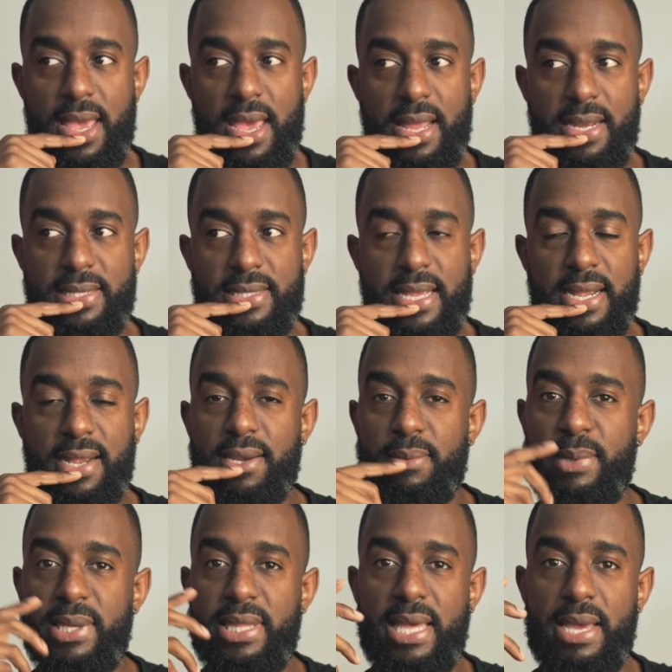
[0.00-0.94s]
and it's not going
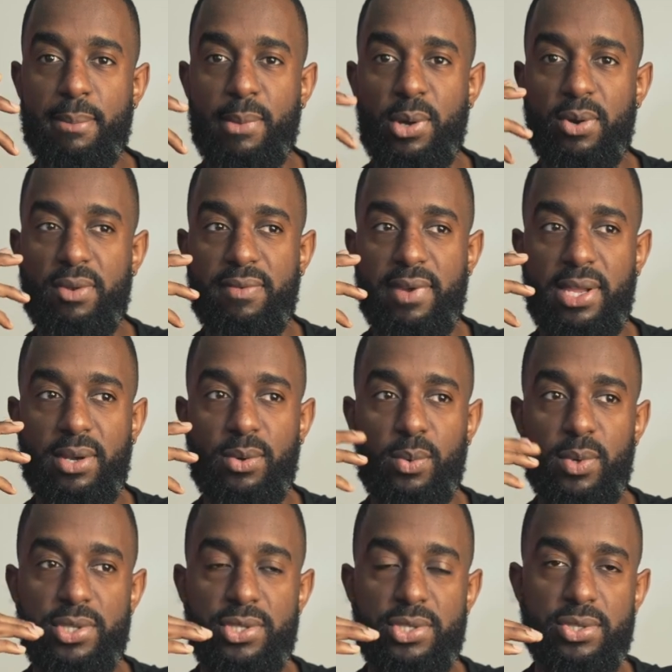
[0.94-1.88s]
to be that motivating
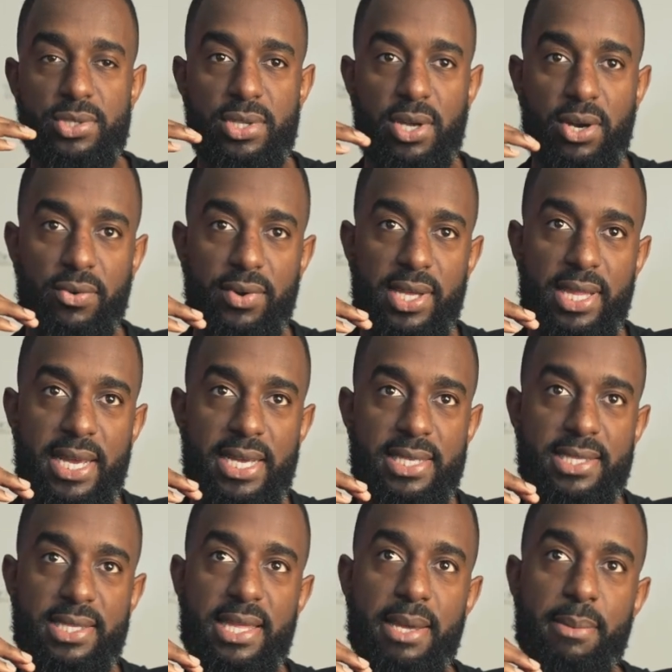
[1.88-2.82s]
once you start
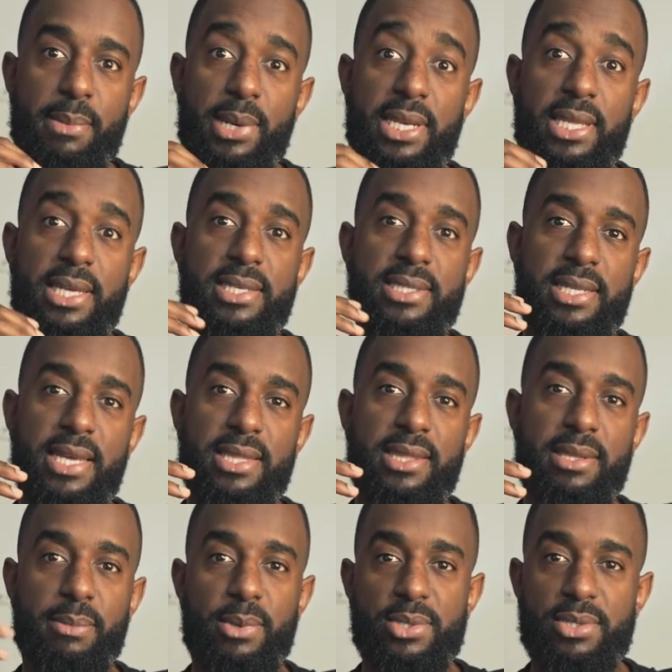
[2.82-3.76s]
realizing that money is not
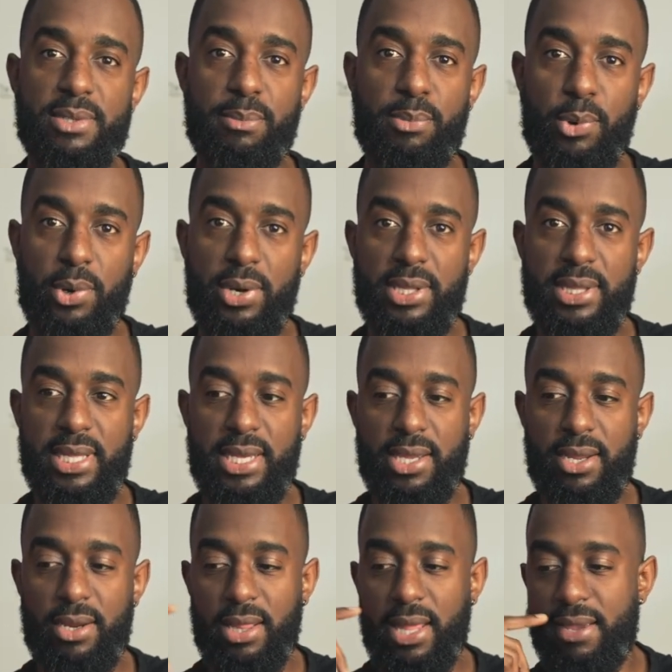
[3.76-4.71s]
the most important thing
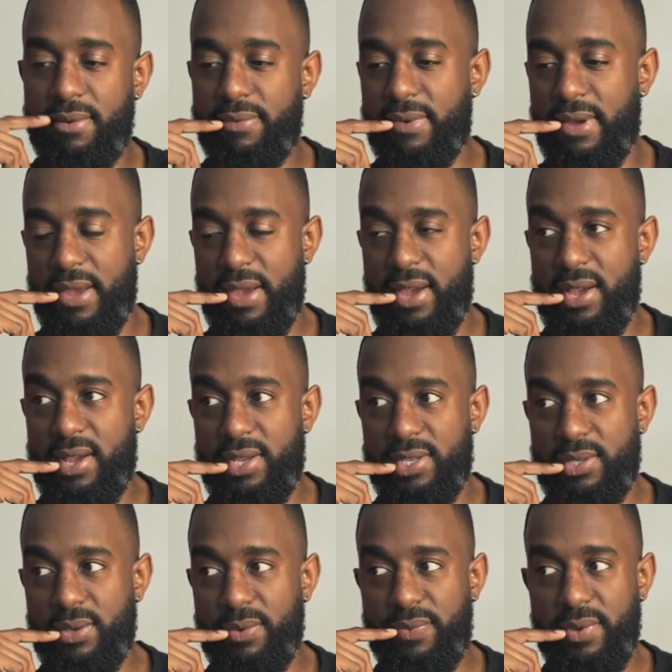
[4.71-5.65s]
in your life.
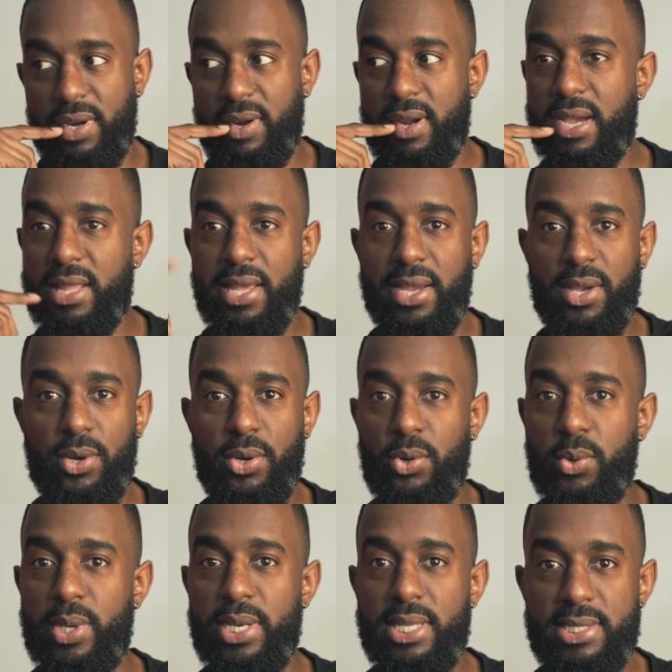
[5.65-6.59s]
So figure out like
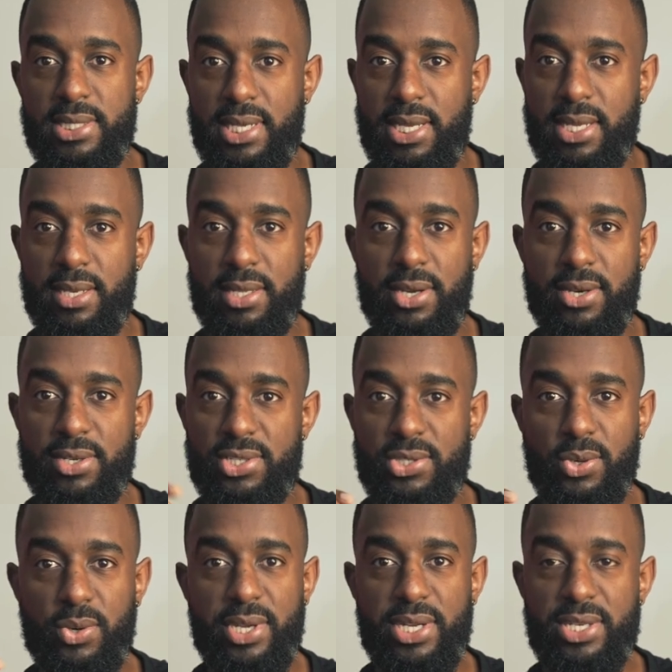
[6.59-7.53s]
who is it your
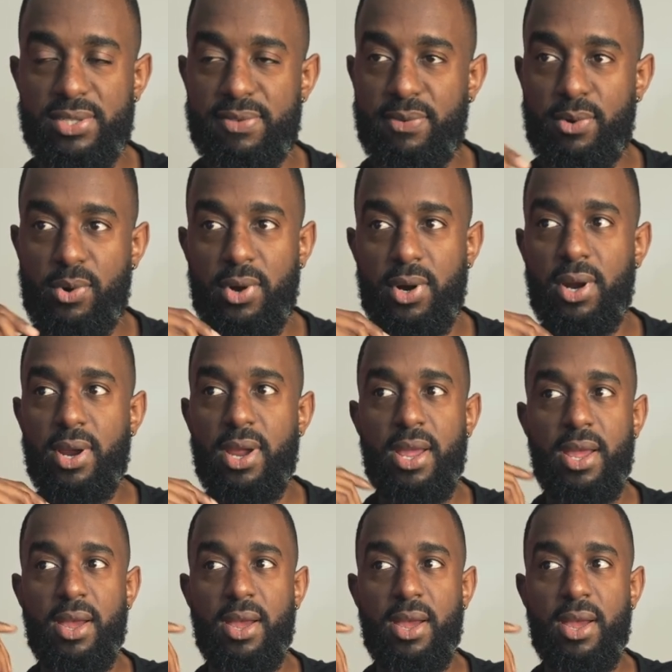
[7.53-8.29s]
story is for.